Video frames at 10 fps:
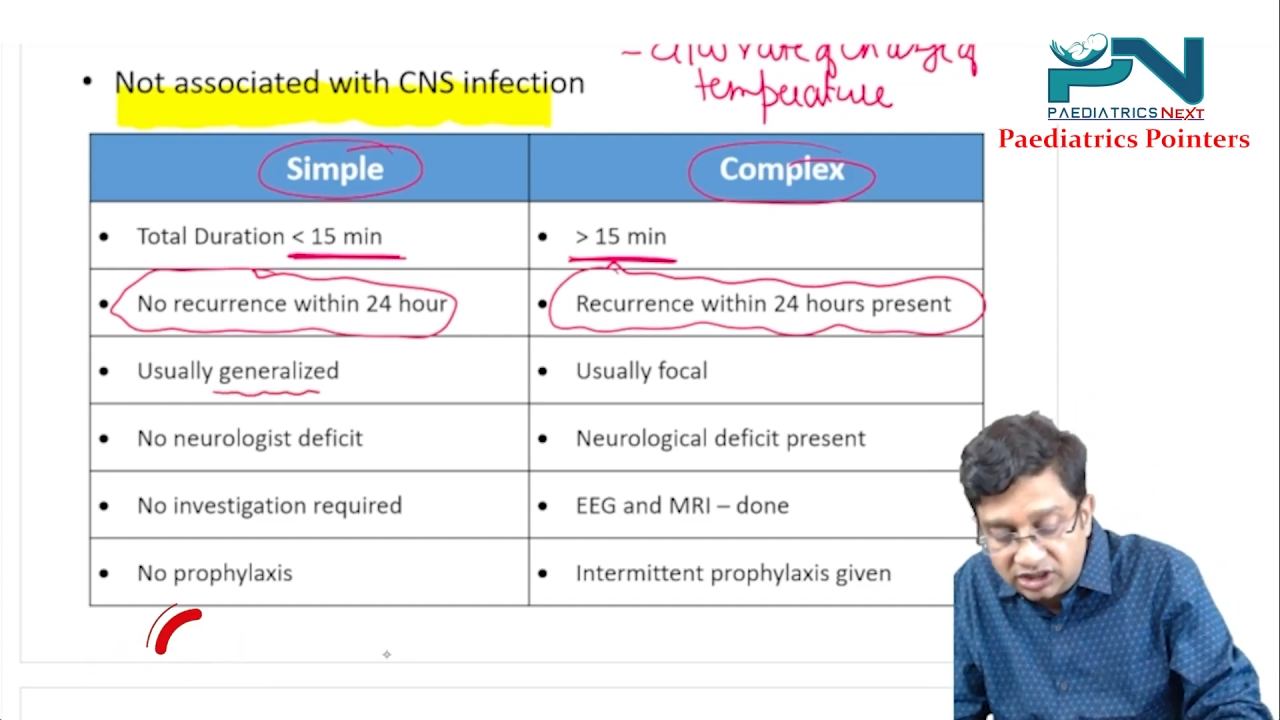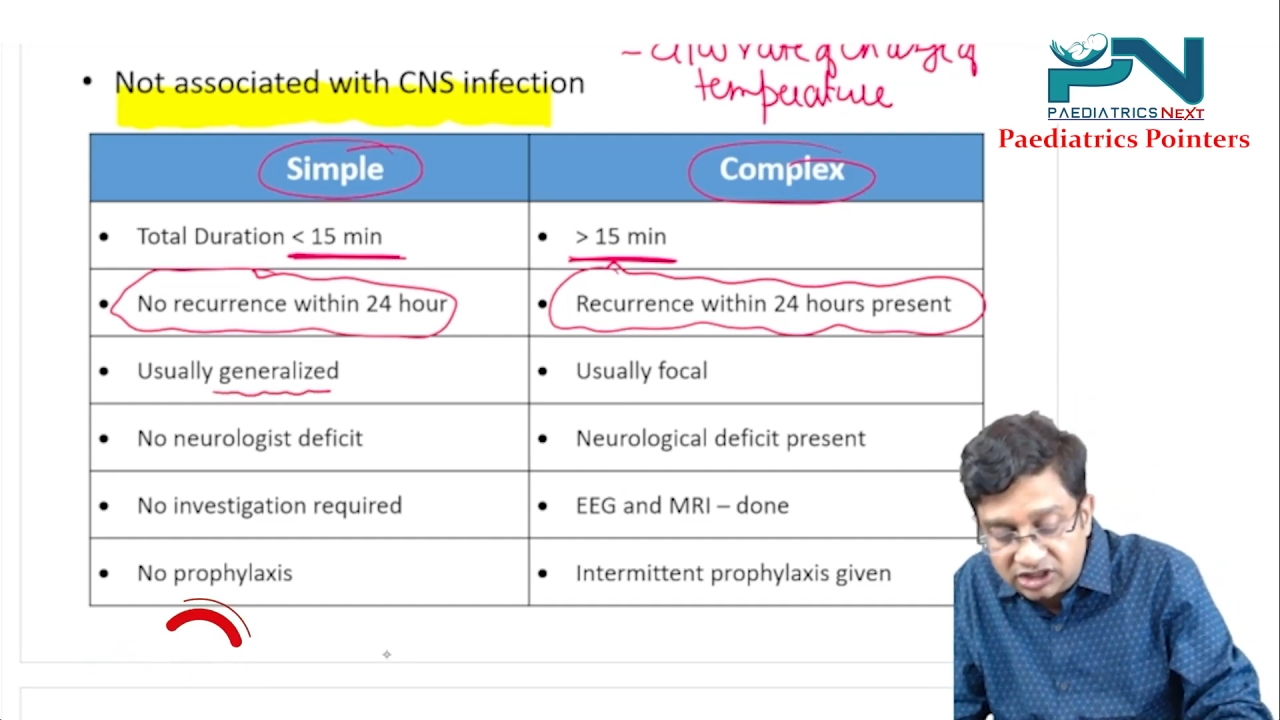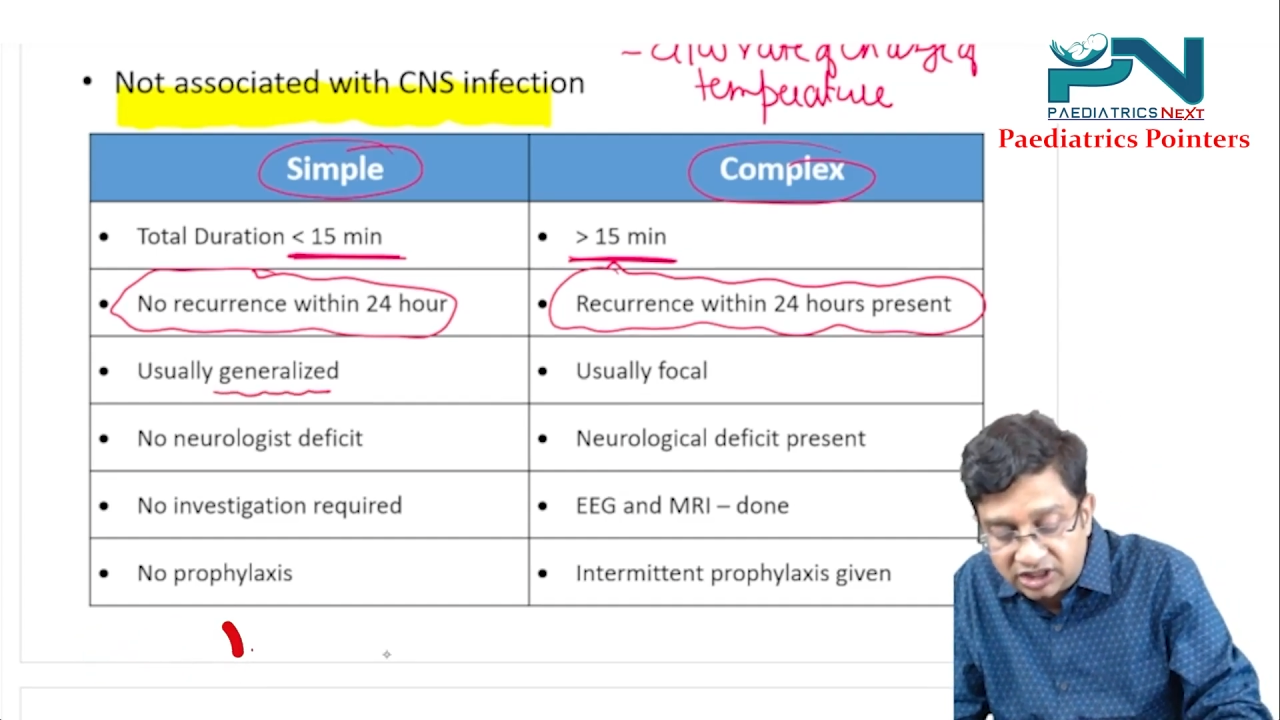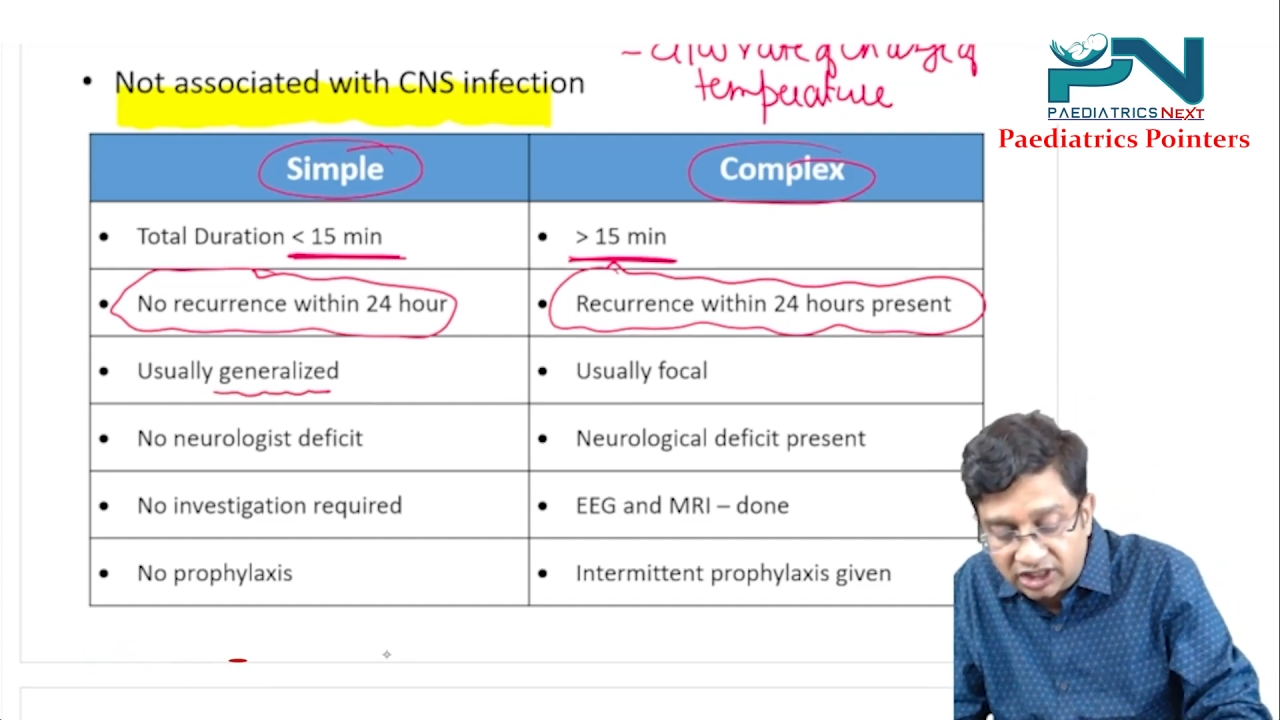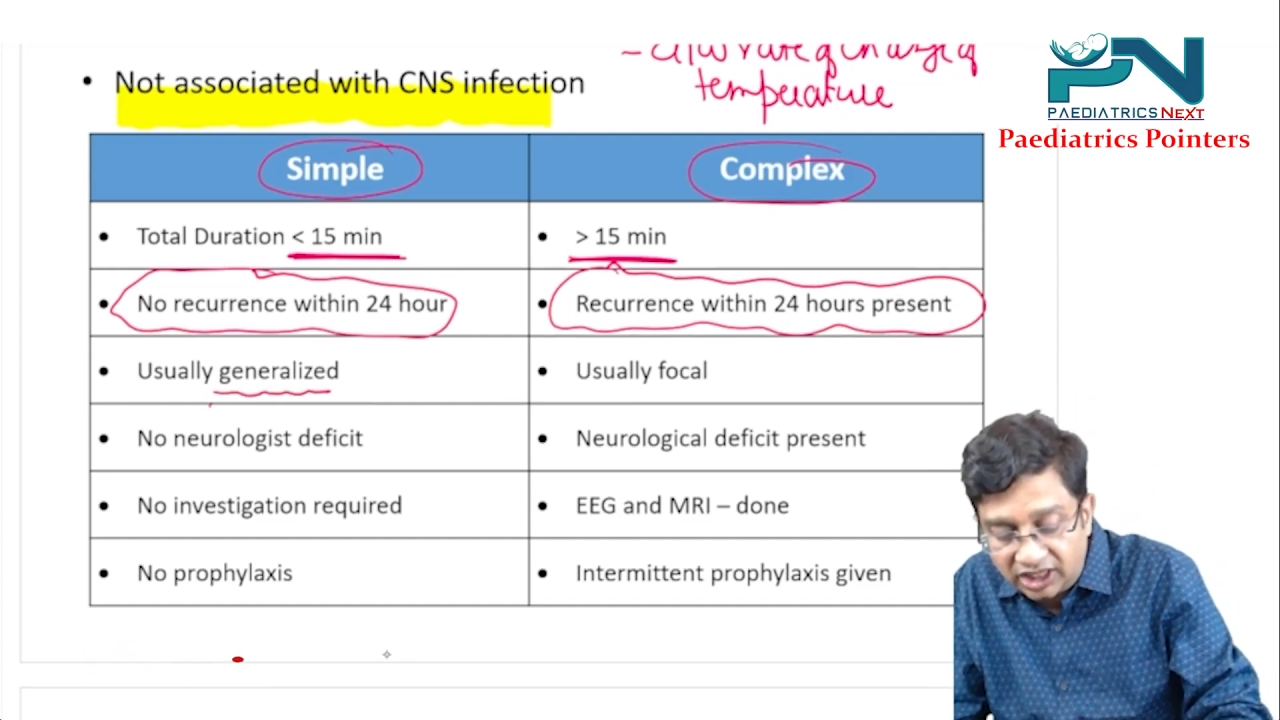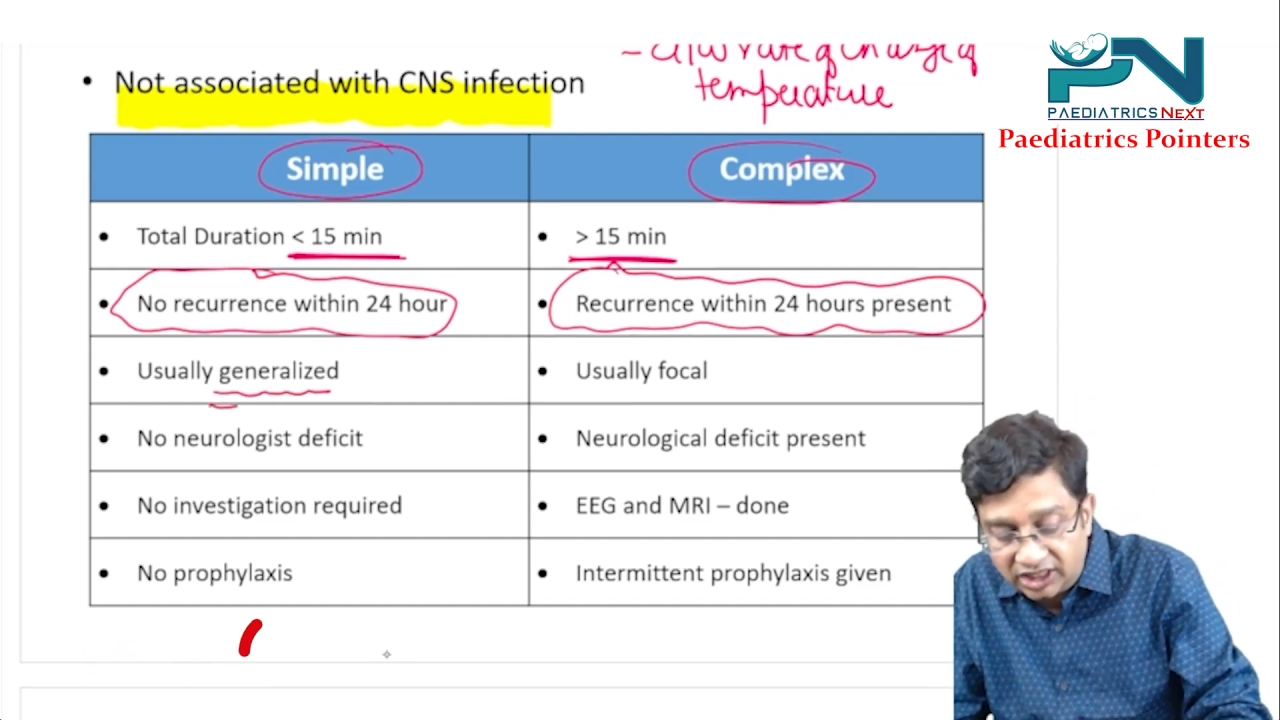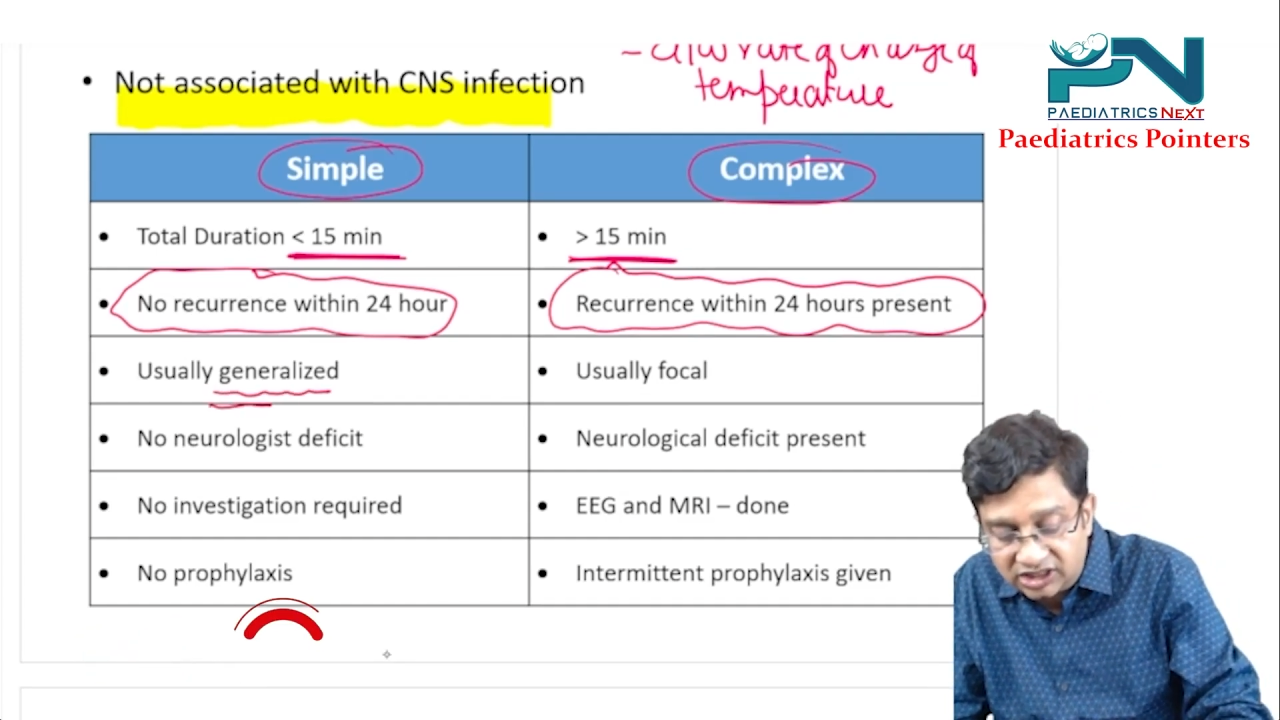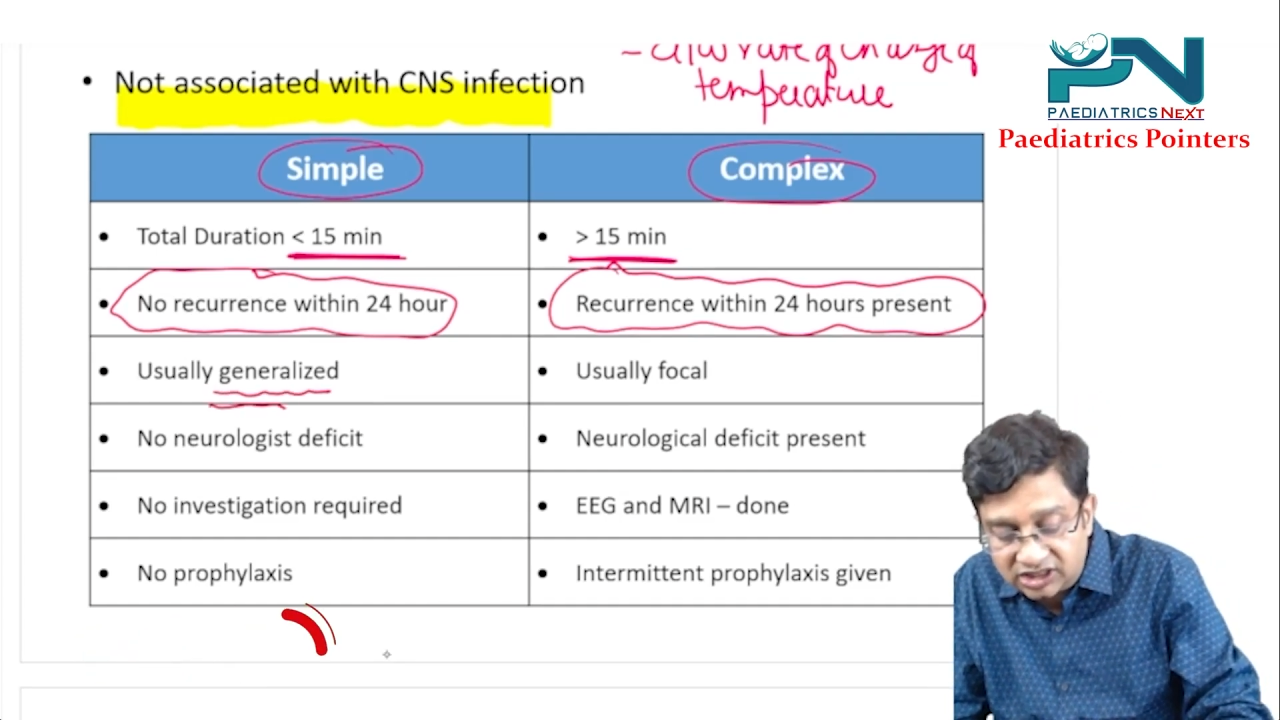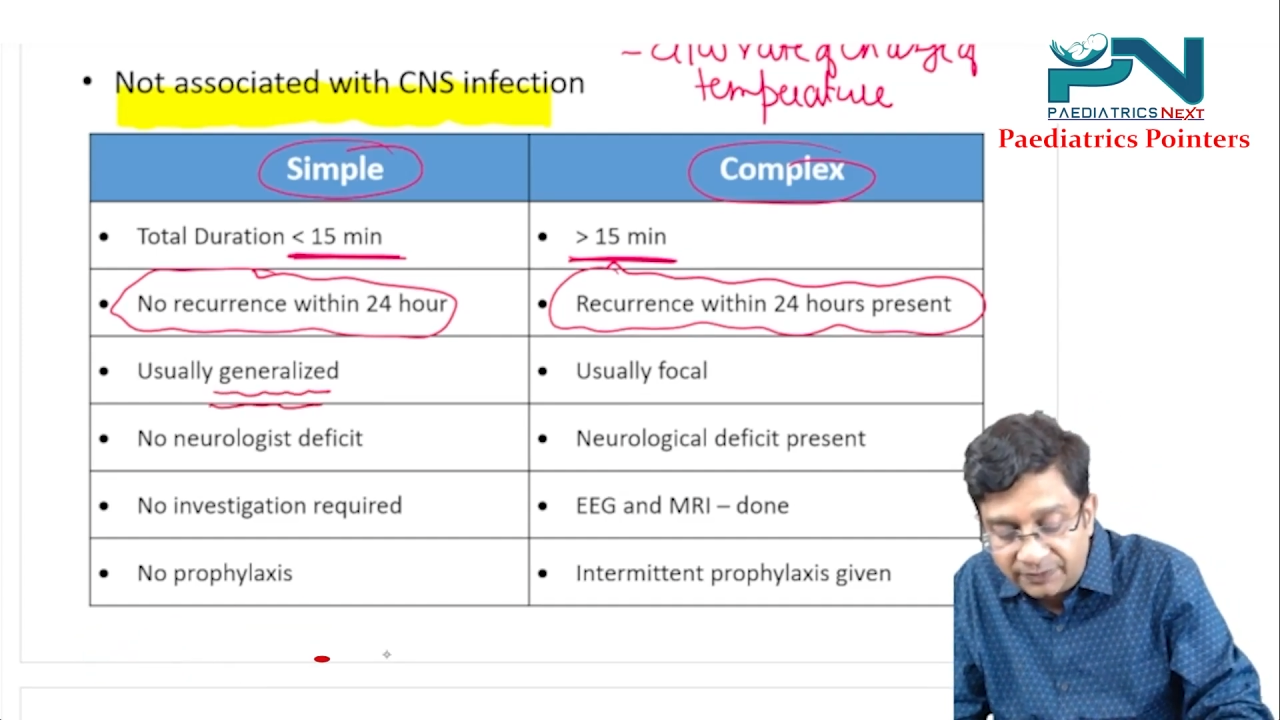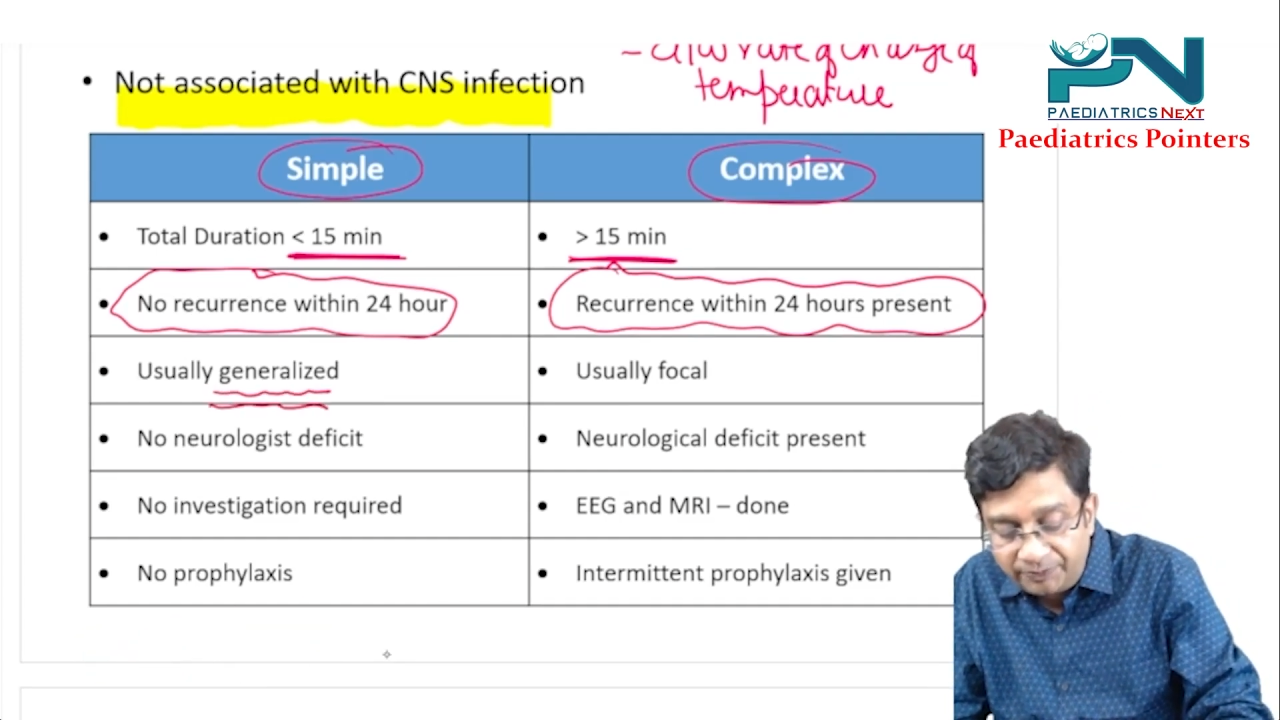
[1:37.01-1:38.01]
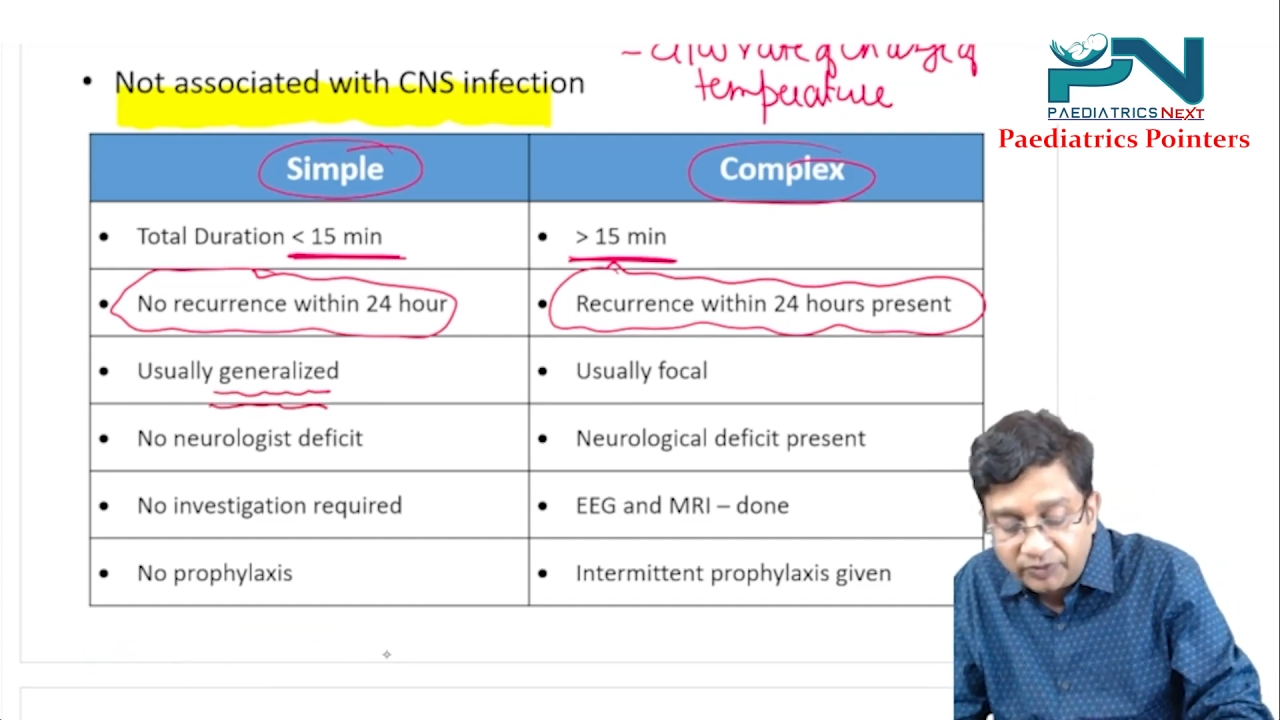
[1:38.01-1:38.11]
generalized.